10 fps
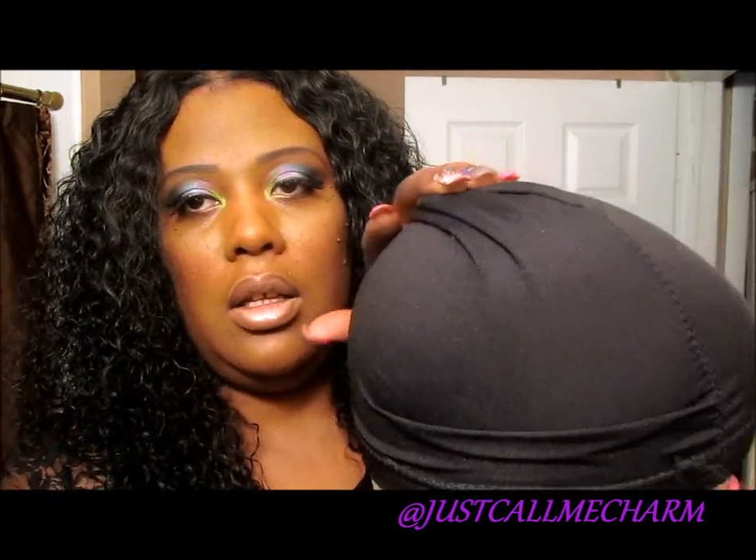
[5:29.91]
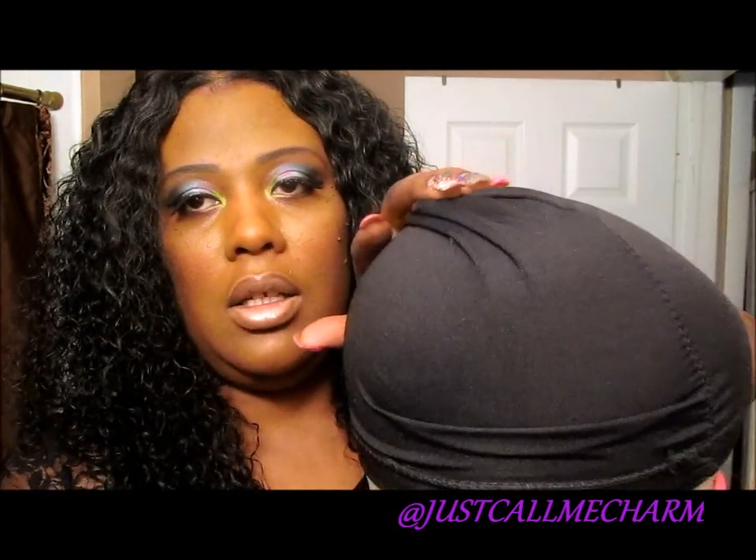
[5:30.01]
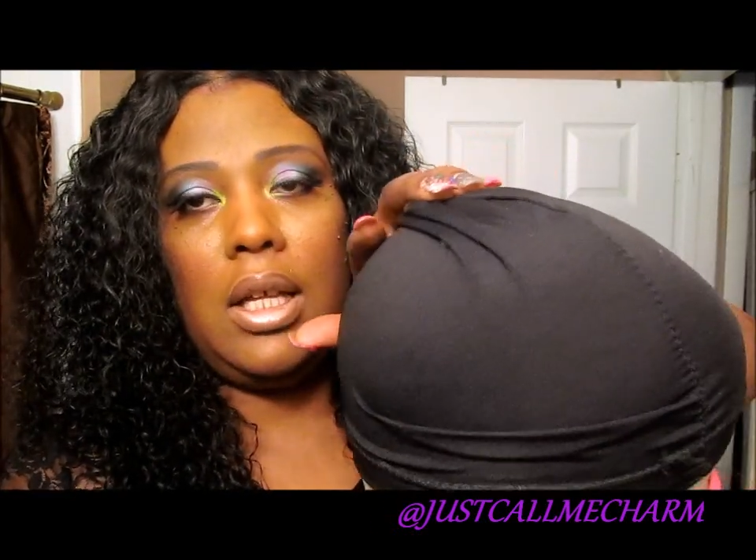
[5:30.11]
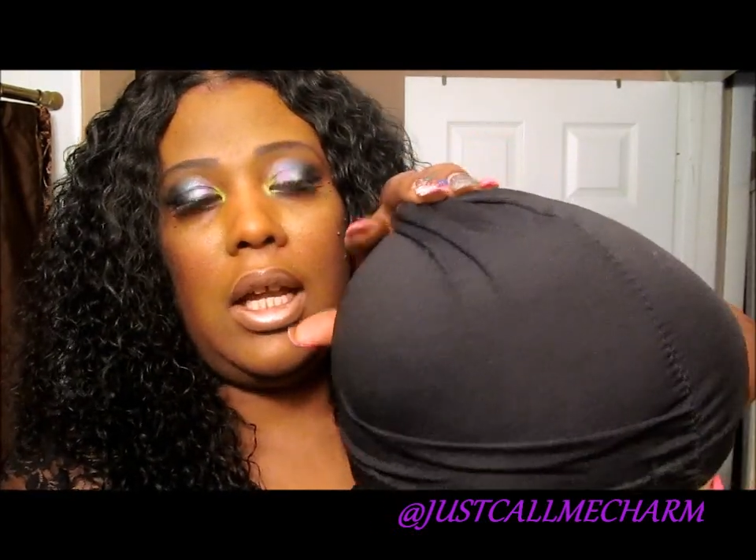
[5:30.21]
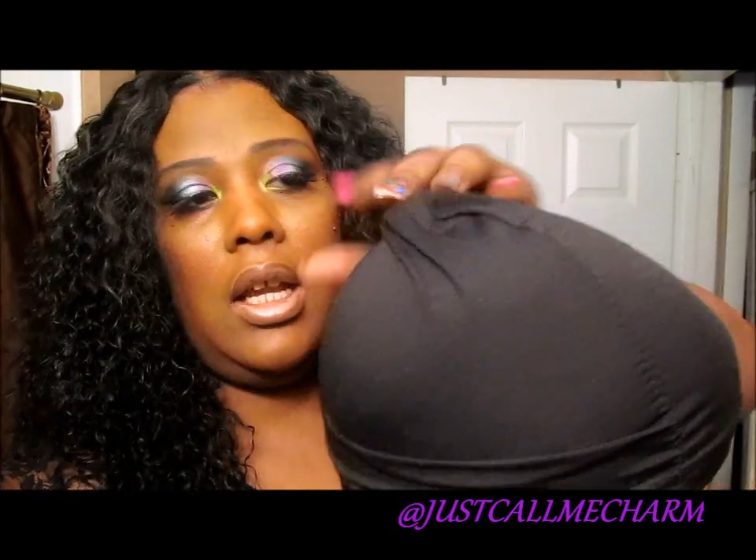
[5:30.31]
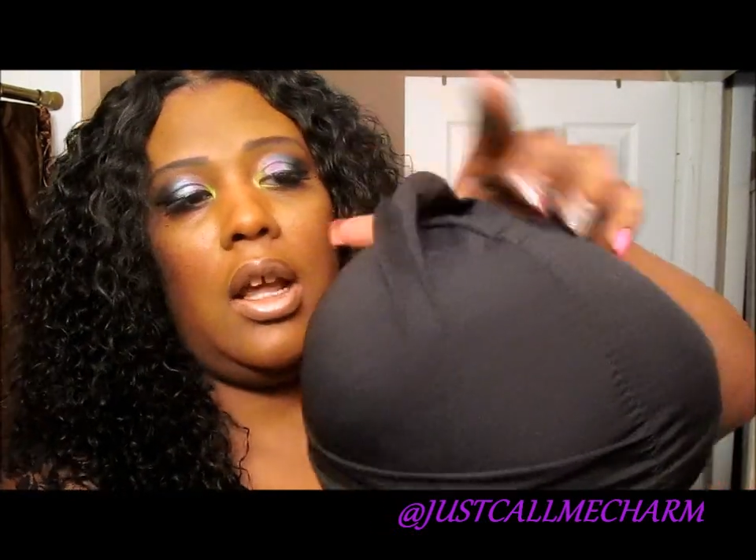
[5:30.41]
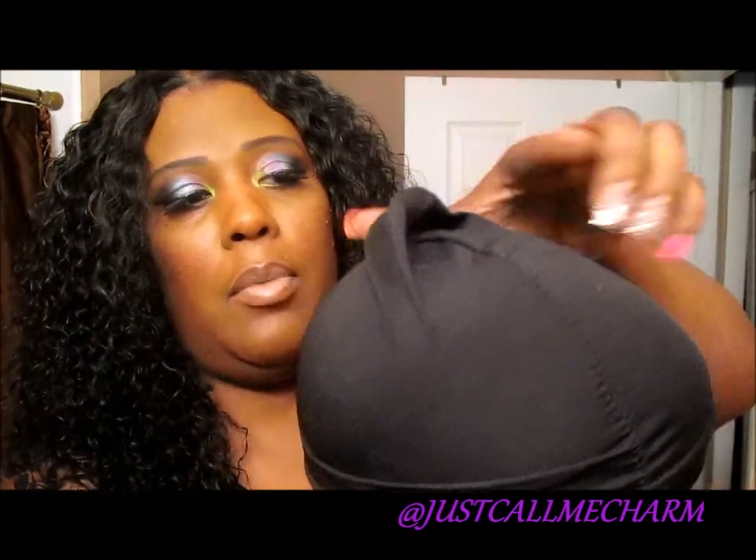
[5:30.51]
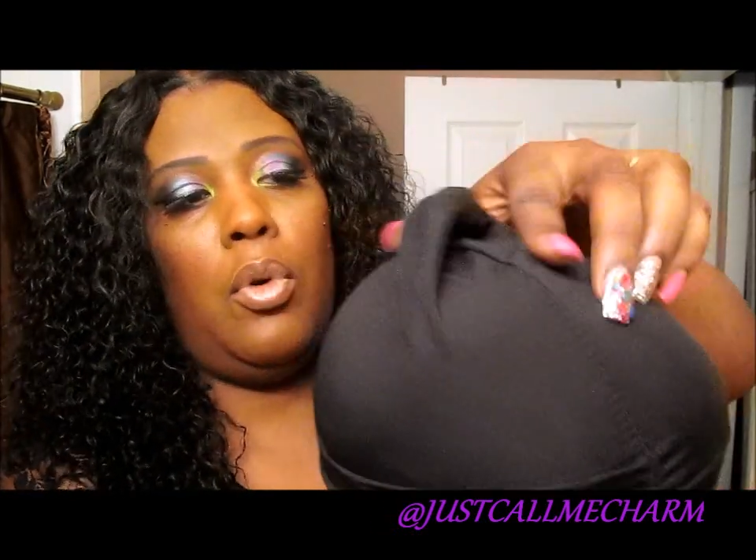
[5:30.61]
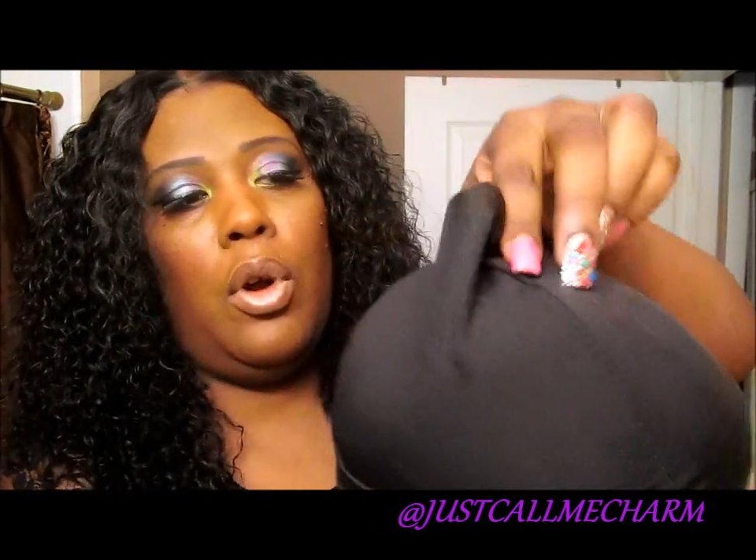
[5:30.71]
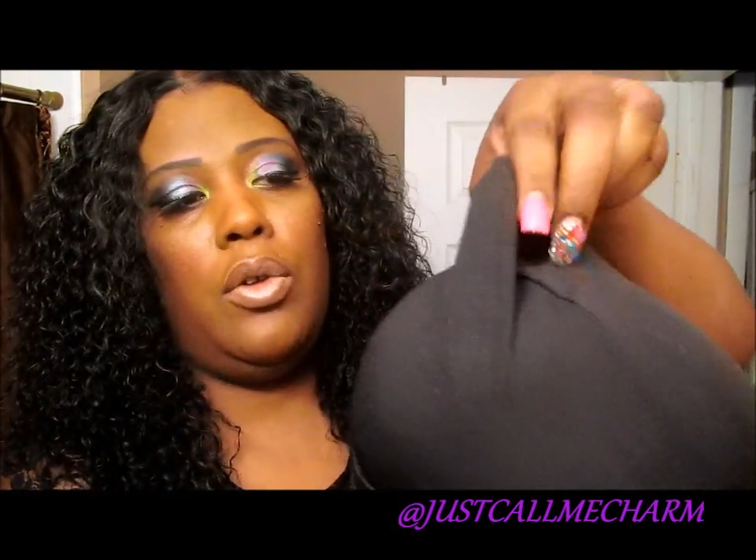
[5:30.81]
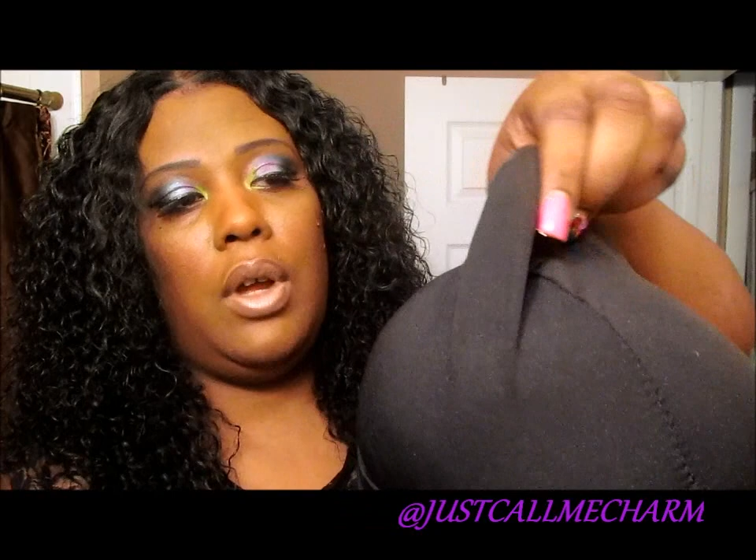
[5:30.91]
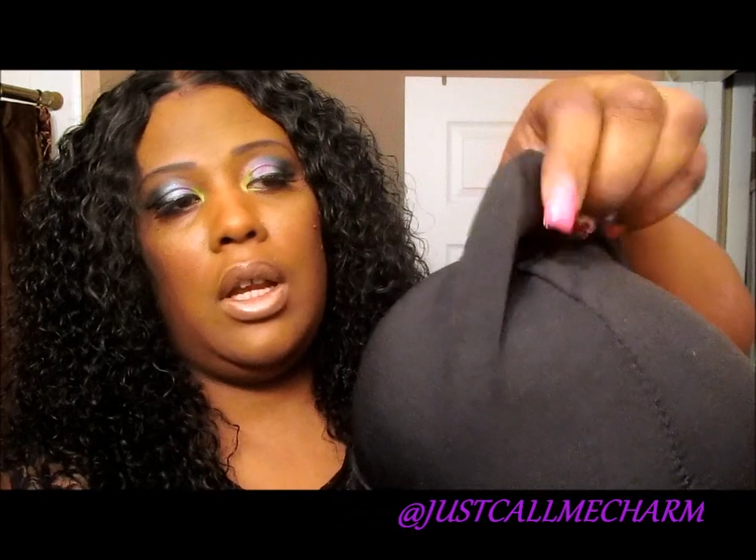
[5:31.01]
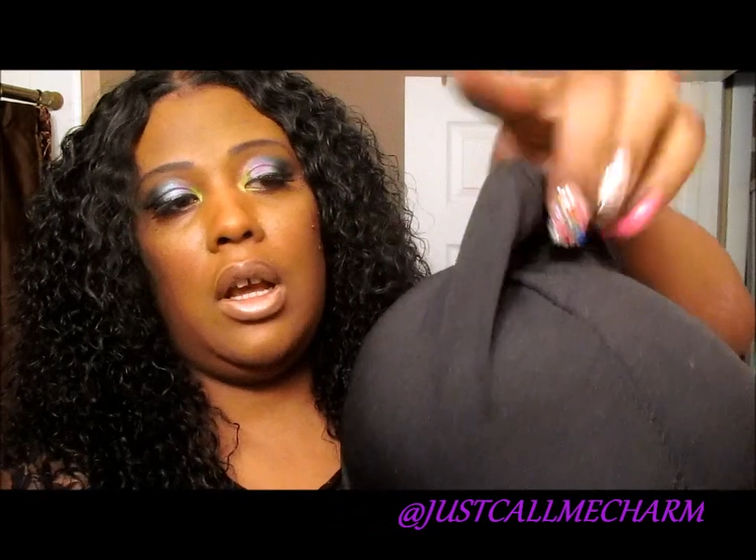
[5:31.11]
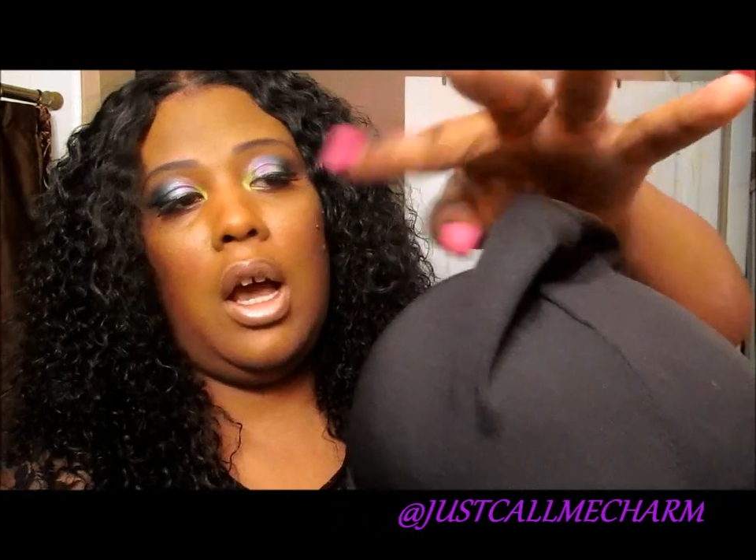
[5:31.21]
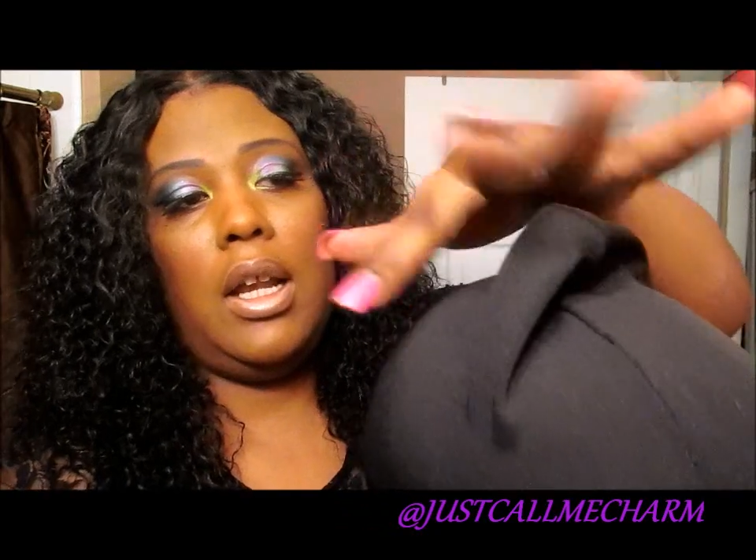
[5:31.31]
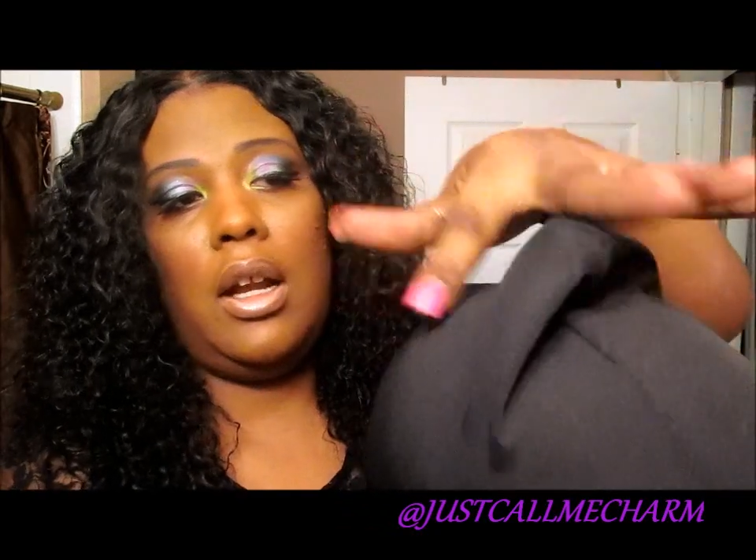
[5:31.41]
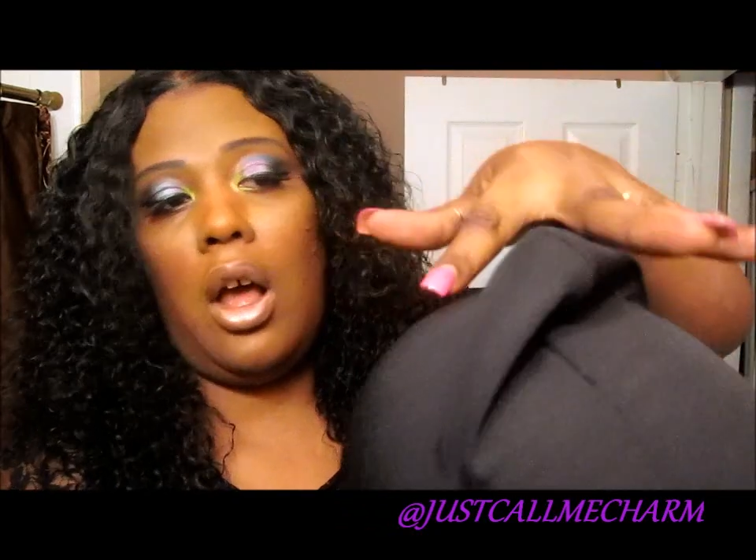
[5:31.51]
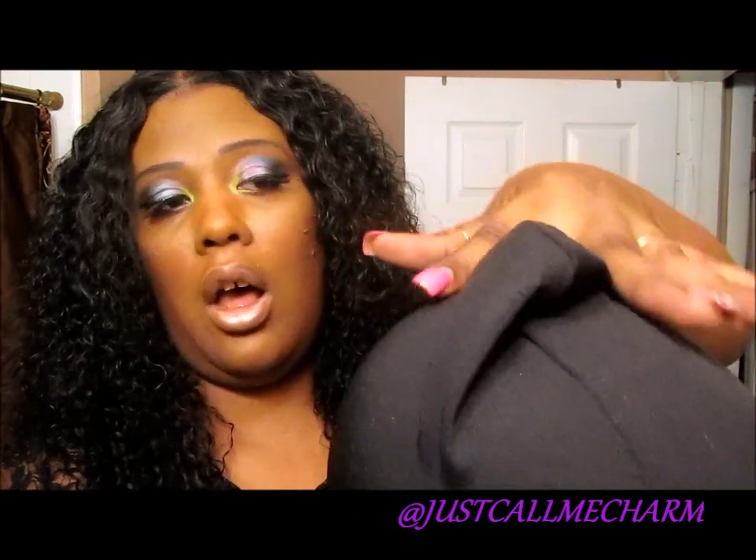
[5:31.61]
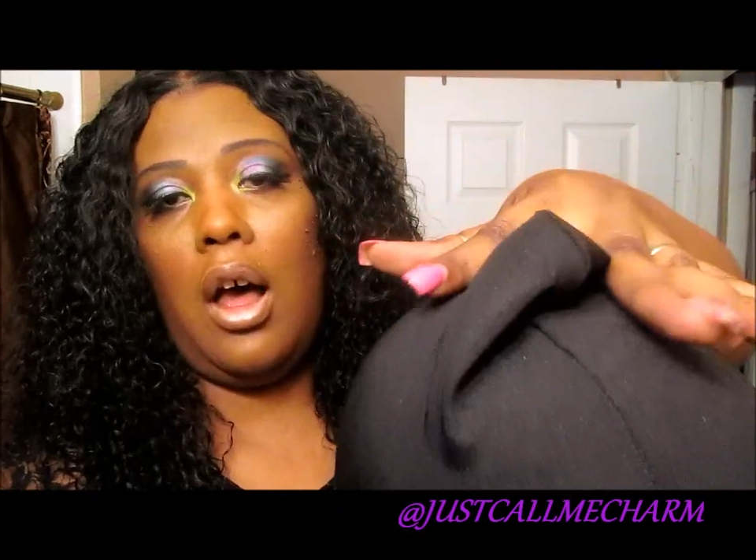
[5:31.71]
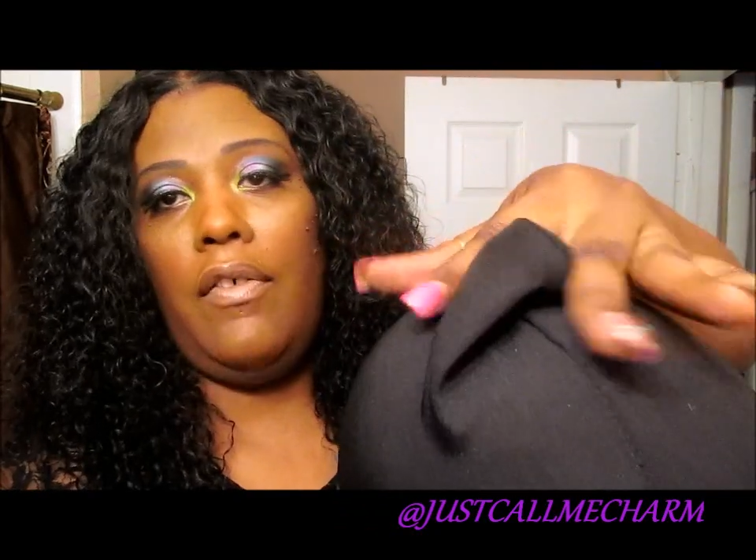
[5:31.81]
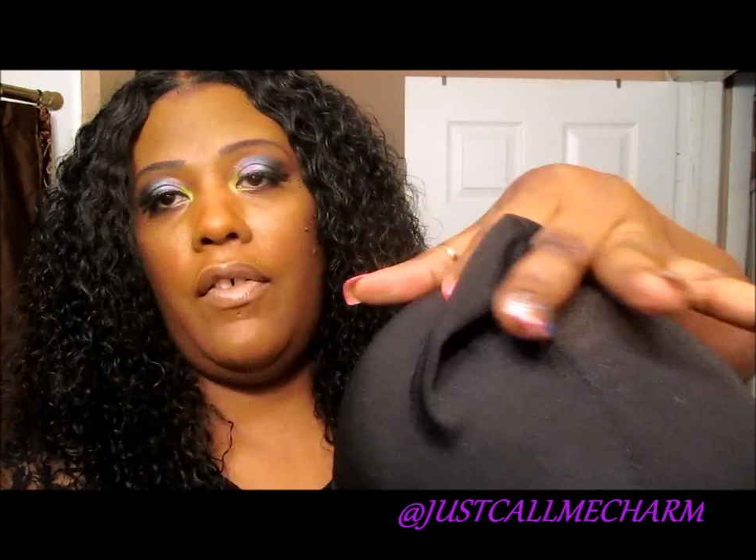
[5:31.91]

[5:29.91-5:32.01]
sticking up, or you can cut it off